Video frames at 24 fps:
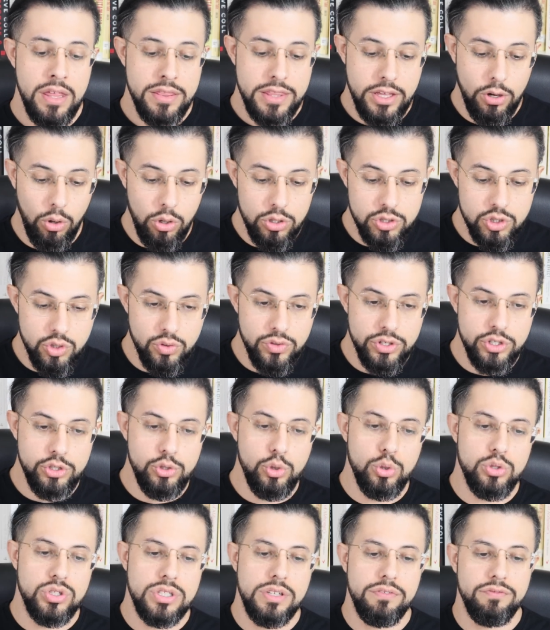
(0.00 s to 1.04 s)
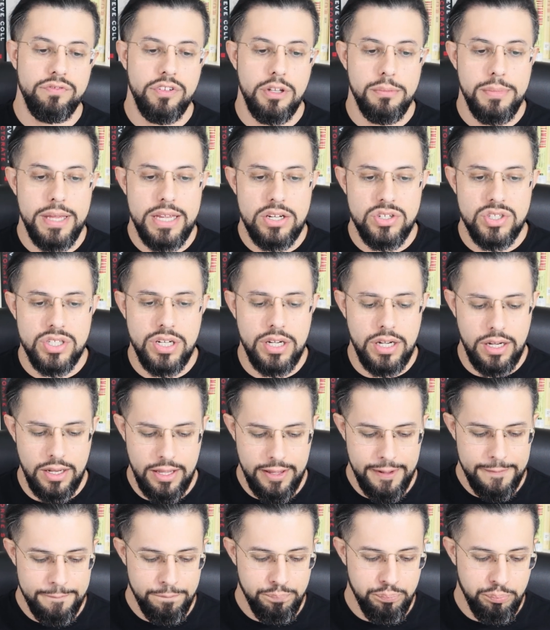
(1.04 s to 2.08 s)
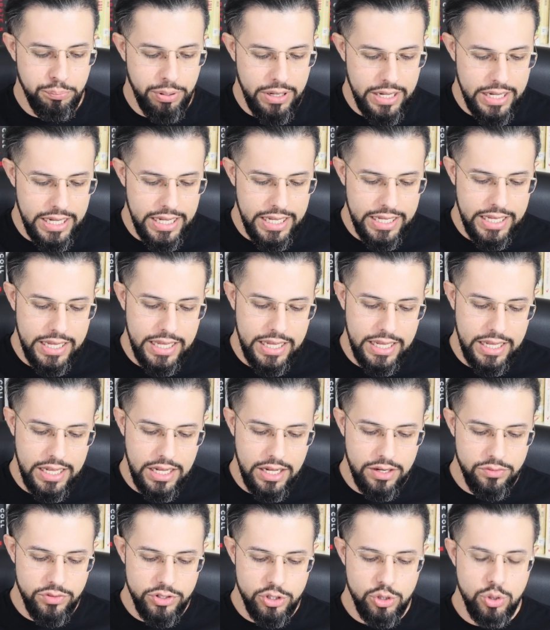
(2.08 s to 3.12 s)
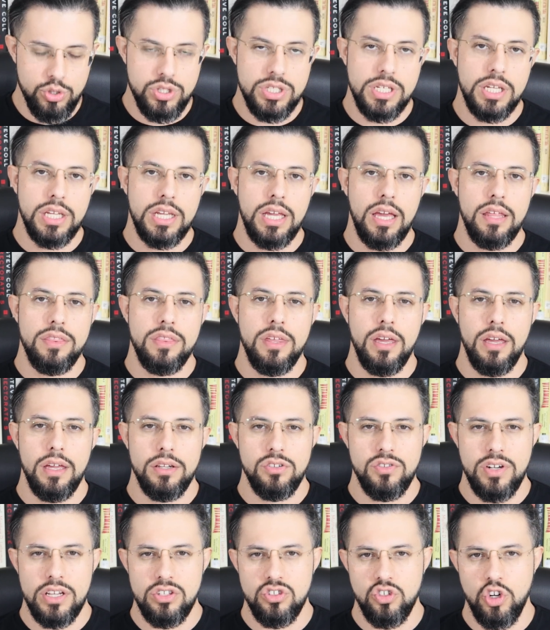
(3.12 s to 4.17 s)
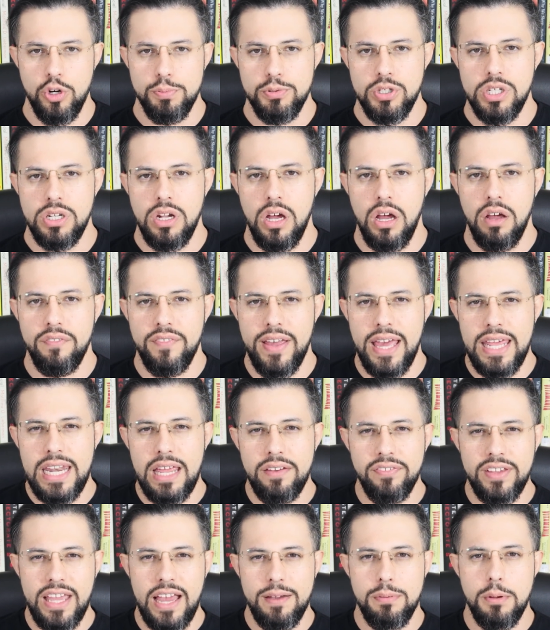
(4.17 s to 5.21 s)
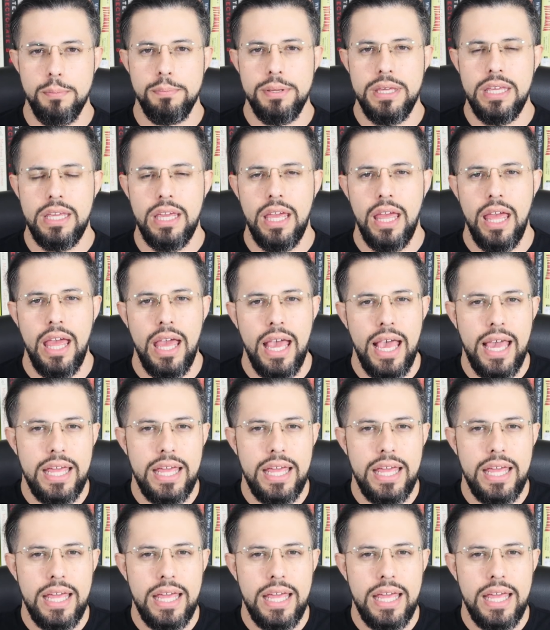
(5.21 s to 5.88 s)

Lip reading: They also reduced inflammation by reducing the transcription of NF-kappa B